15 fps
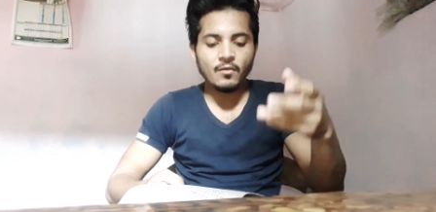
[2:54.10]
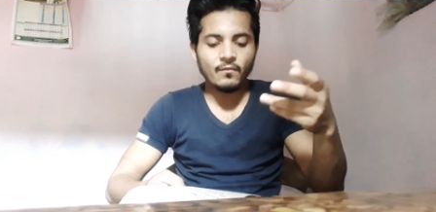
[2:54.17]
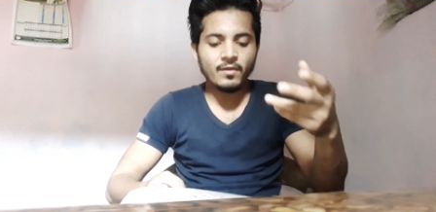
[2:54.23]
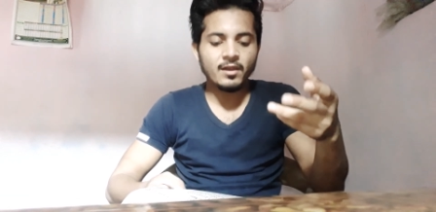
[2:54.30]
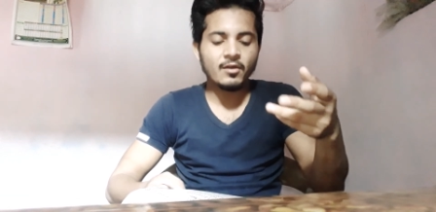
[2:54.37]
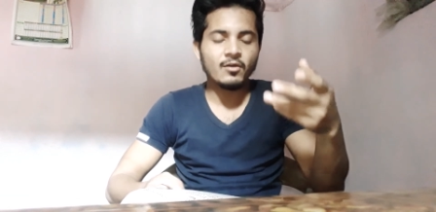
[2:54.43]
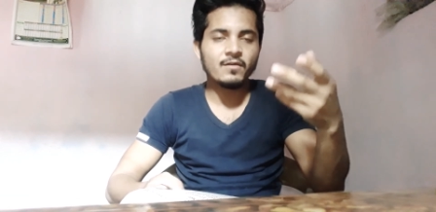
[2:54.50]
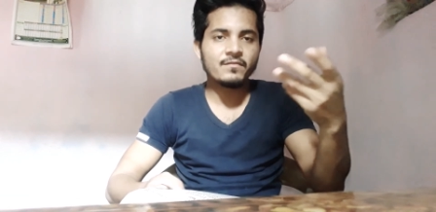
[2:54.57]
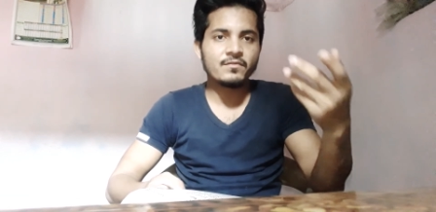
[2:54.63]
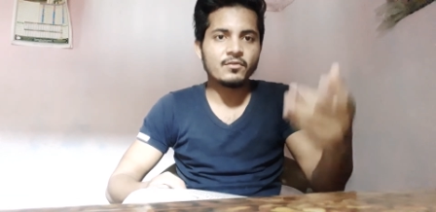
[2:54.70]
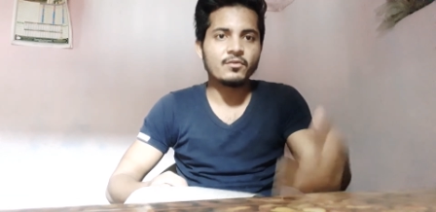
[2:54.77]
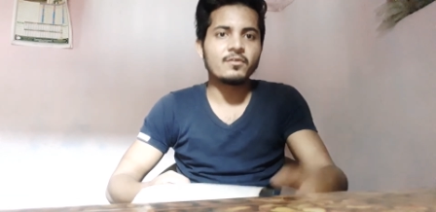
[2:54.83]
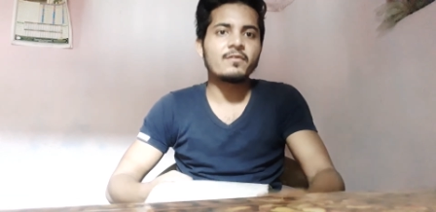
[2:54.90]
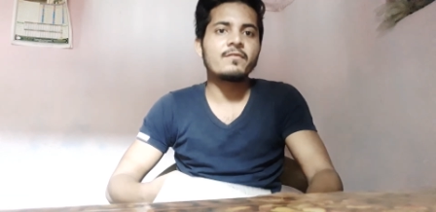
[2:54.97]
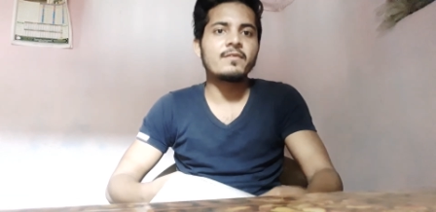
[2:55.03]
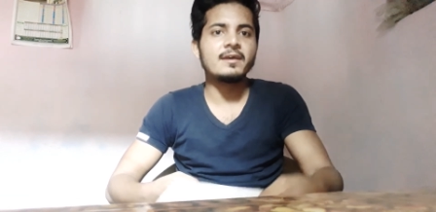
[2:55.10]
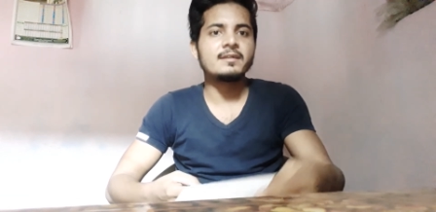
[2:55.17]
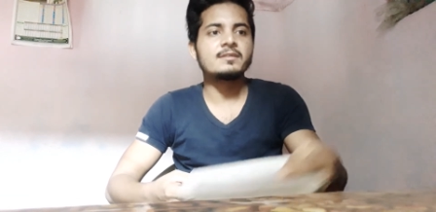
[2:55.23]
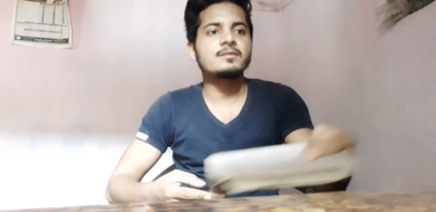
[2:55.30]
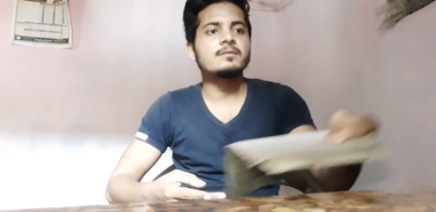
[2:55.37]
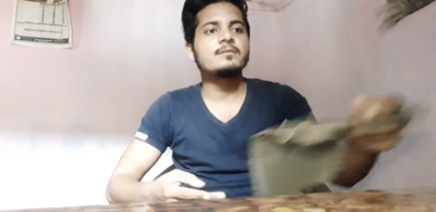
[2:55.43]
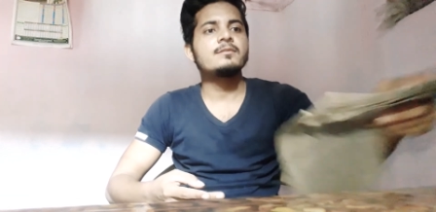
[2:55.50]
one of your
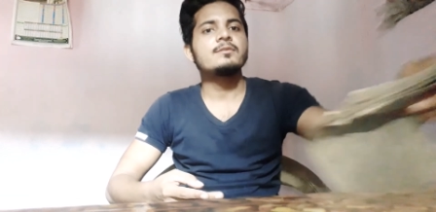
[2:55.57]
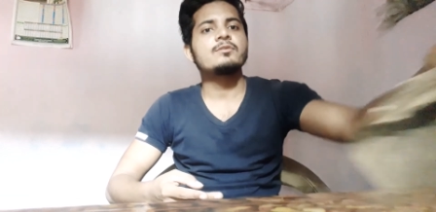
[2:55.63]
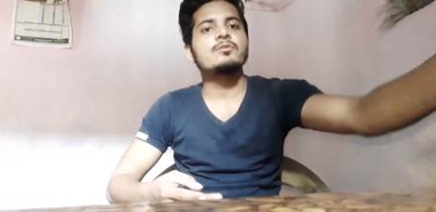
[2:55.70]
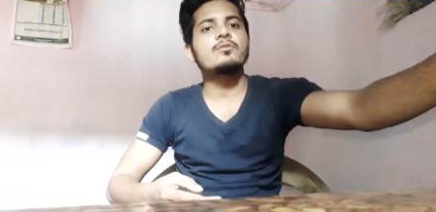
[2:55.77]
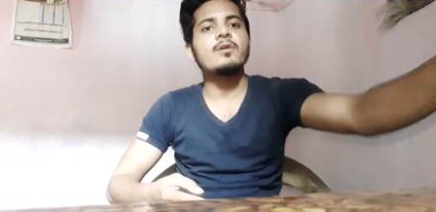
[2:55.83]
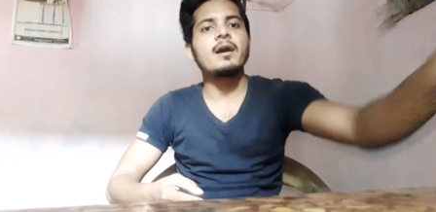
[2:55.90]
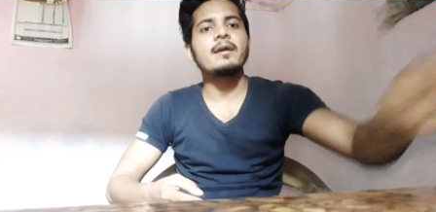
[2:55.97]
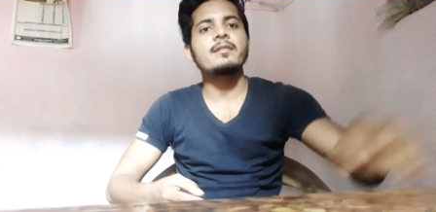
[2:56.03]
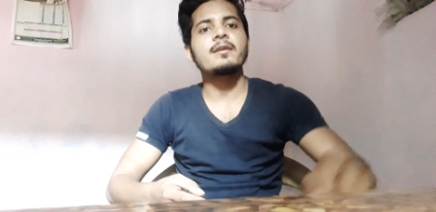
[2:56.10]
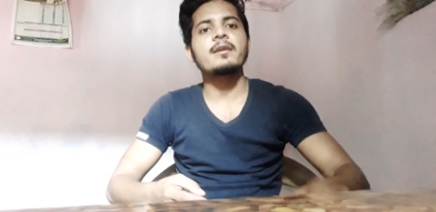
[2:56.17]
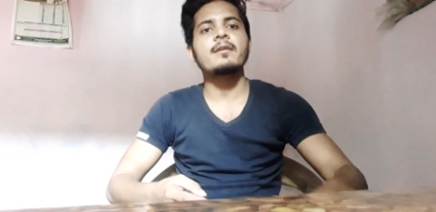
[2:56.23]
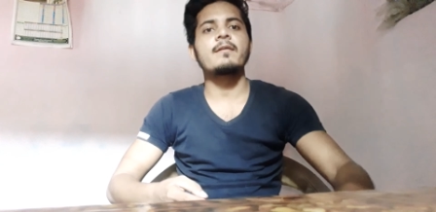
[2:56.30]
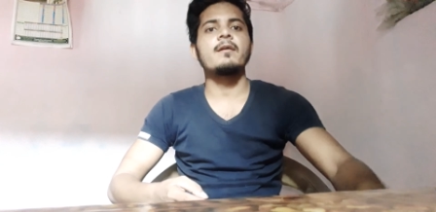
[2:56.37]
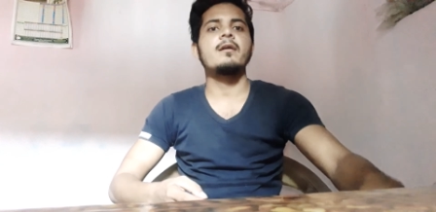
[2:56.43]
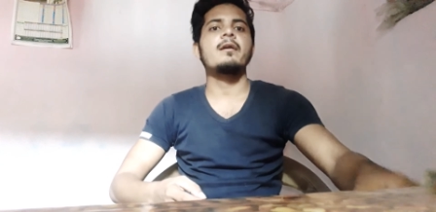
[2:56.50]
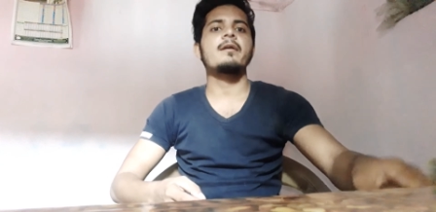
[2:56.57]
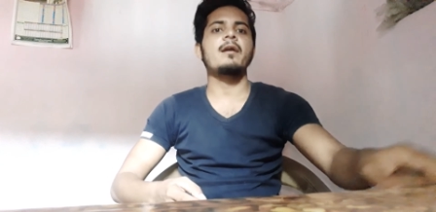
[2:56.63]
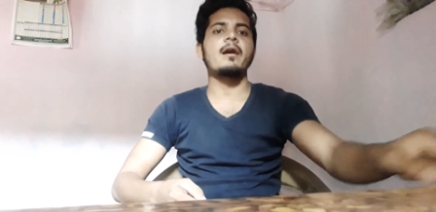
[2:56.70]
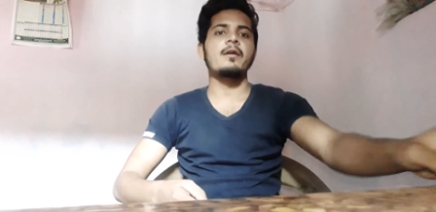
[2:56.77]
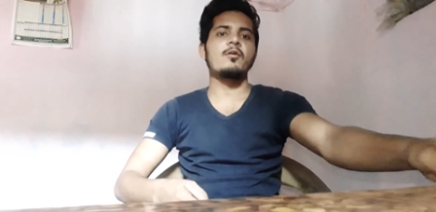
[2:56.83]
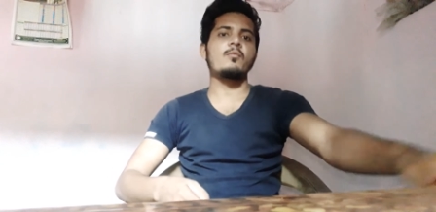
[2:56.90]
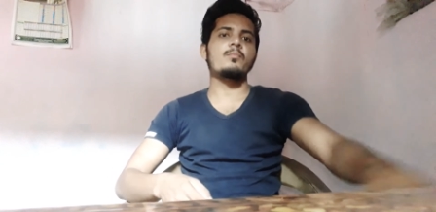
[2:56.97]
friends so i think i
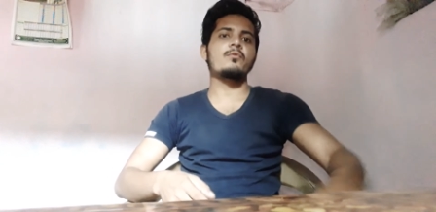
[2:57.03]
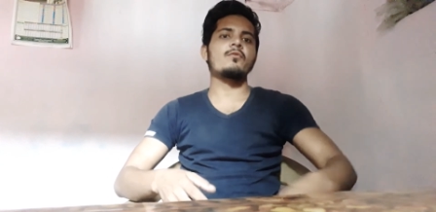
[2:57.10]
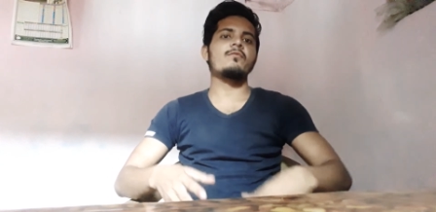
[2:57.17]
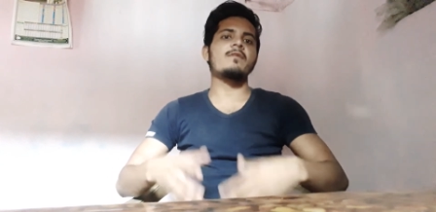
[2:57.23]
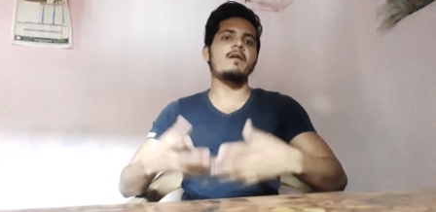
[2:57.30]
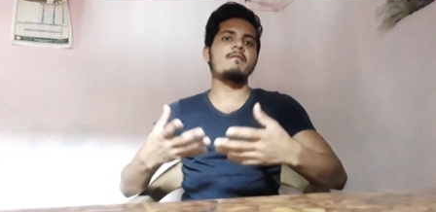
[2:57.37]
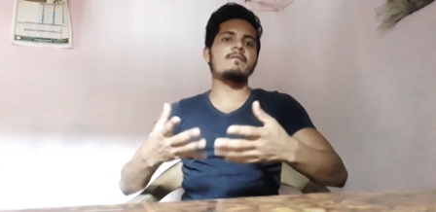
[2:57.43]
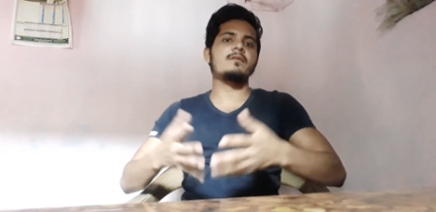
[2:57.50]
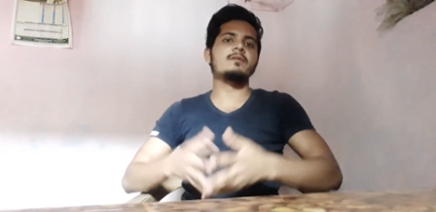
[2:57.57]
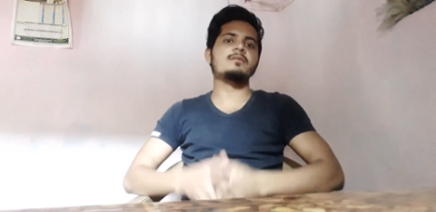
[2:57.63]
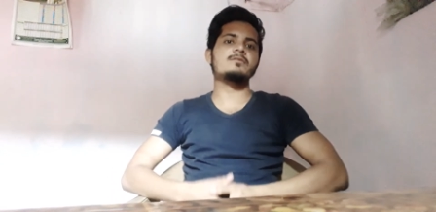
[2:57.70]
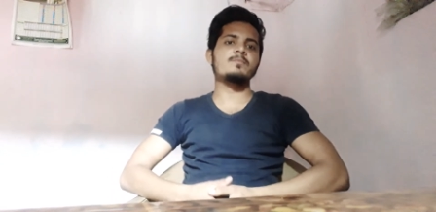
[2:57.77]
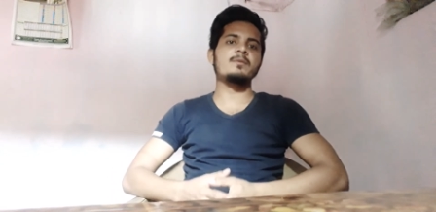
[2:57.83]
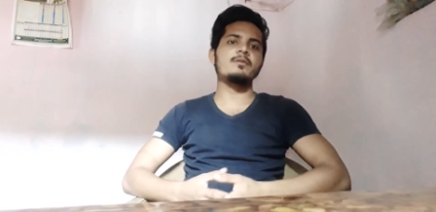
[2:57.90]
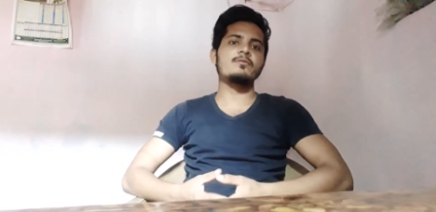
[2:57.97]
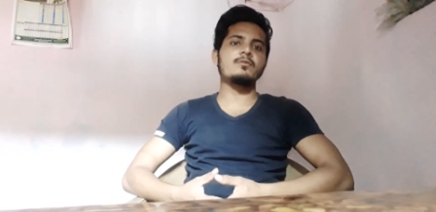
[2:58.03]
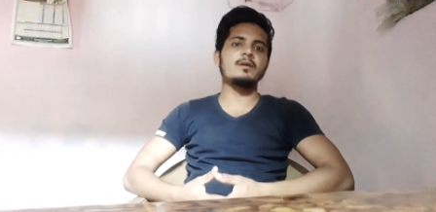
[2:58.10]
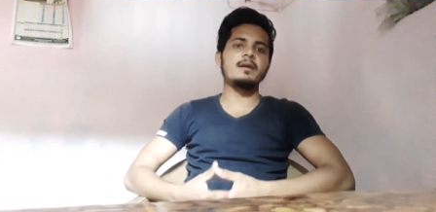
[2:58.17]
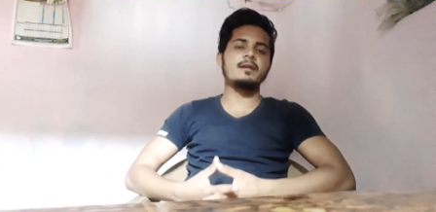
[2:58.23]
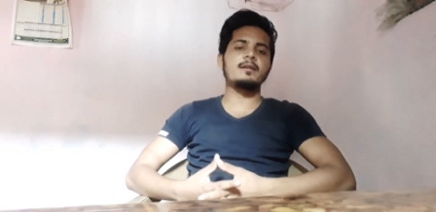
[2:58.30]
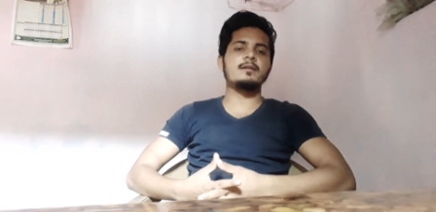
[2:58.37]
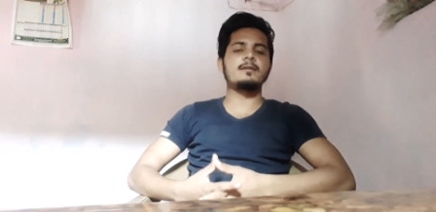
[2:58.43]
i hope you found this video
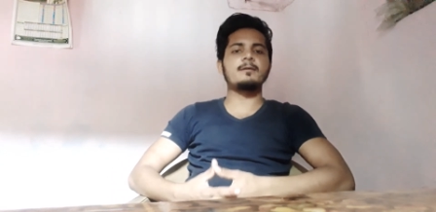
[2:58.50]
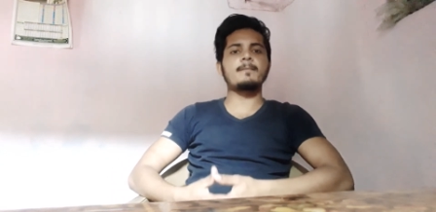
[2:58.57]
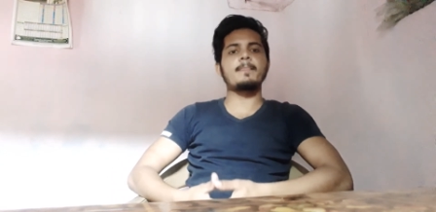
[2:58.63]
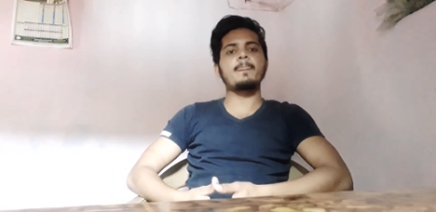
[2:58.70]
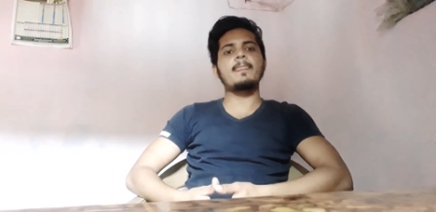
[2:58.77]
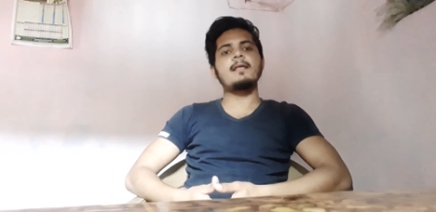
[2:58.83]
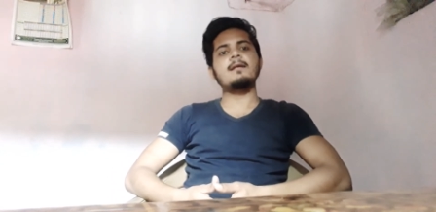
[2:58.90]
and um,